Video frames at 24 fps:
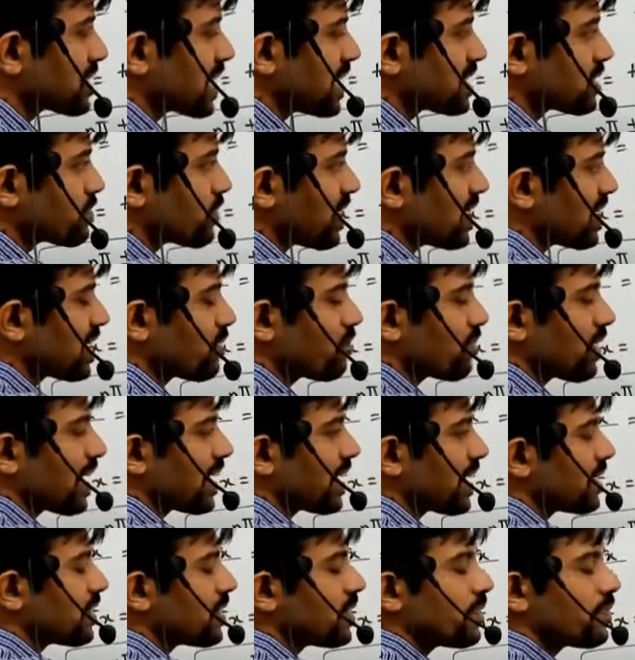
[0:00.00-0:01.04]
gets
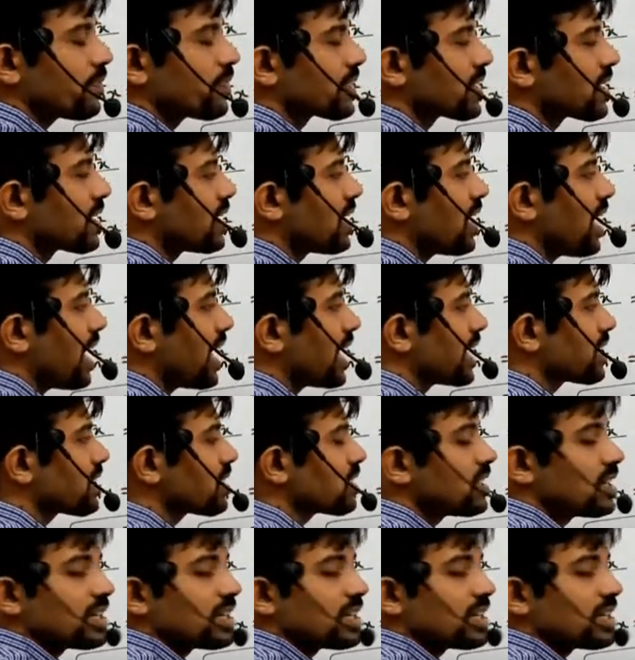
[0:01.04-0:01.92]
multiplied here and